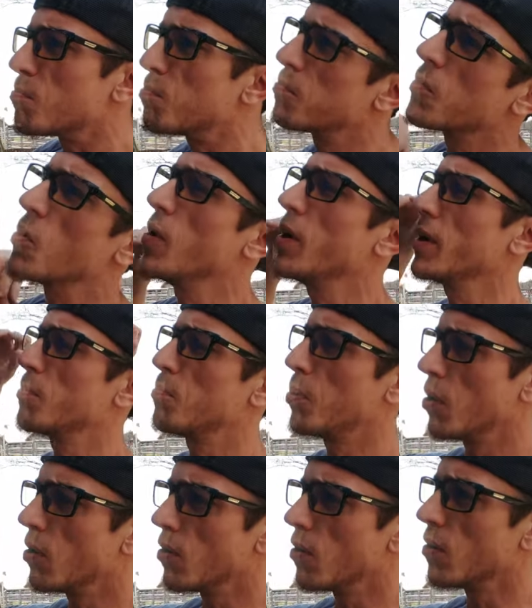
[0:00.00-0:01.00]
a quick
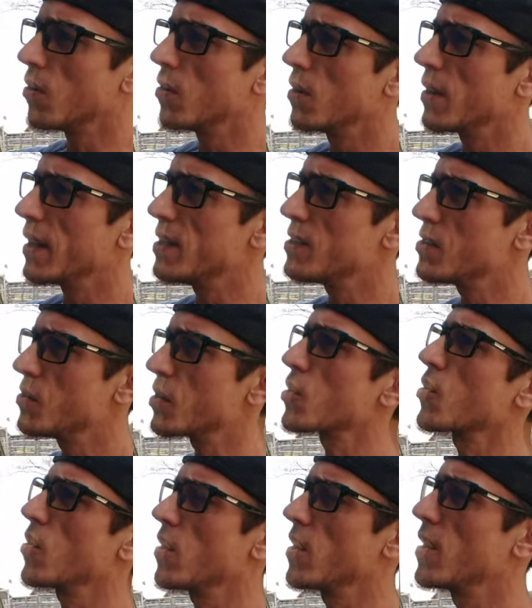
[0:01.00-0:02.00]
pull into
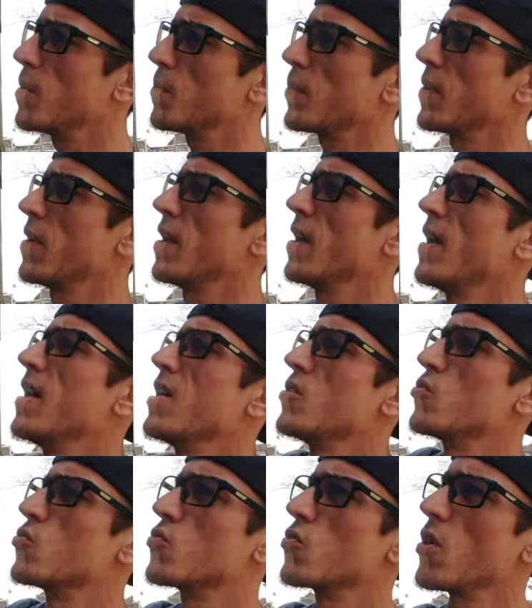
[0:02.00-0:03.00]
a crimp,
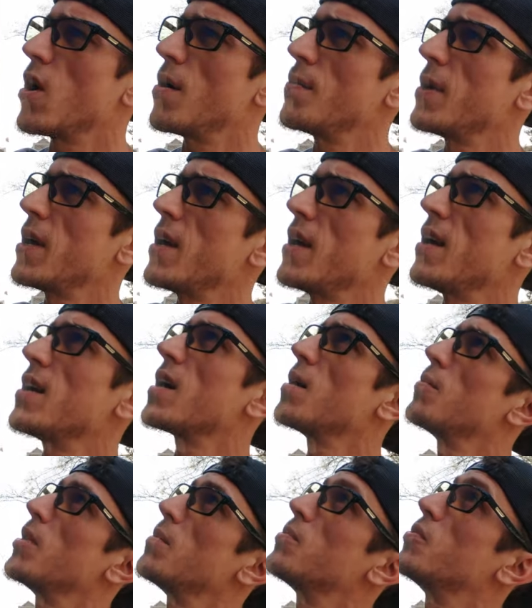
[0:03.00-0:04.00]
drop knee,
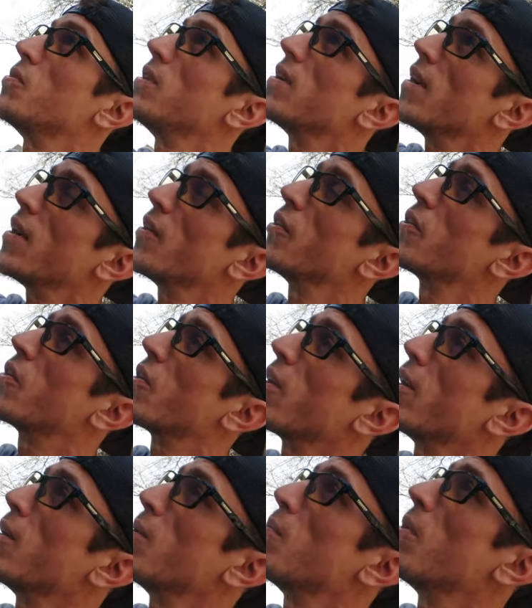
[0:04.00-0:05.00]
come up to another
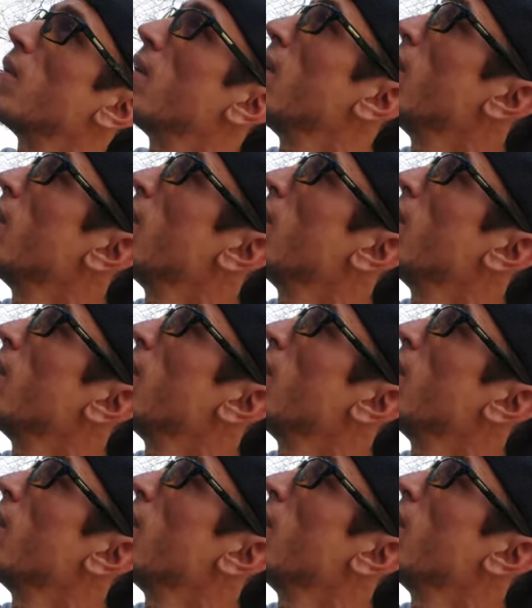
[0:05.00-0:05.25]
crimp,